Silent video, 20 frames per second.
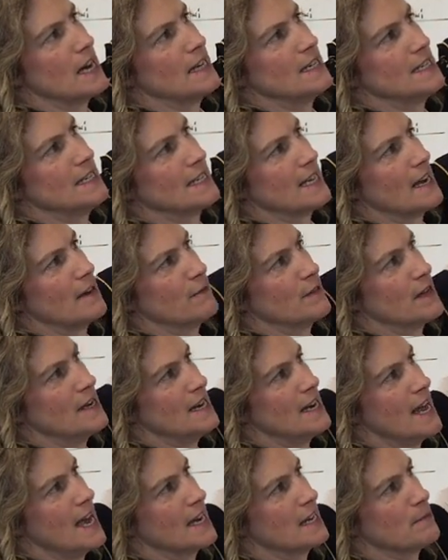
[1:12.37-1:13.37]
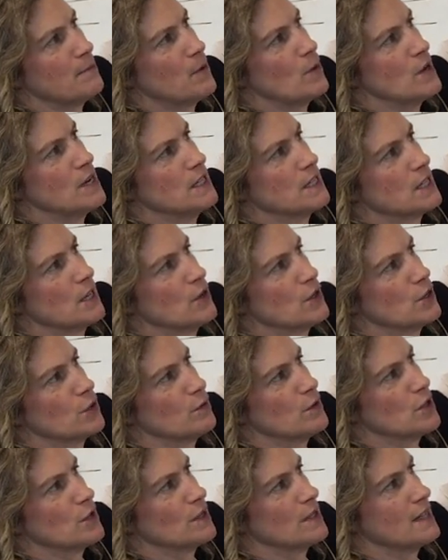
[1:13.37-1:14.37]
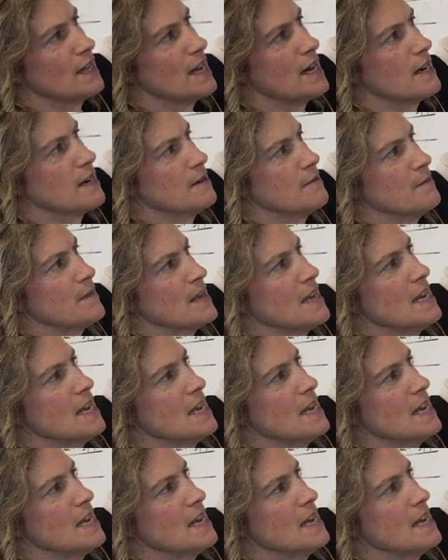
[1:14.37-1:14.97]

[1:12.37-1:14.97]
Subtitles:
I need to have the neck point touch, which is there,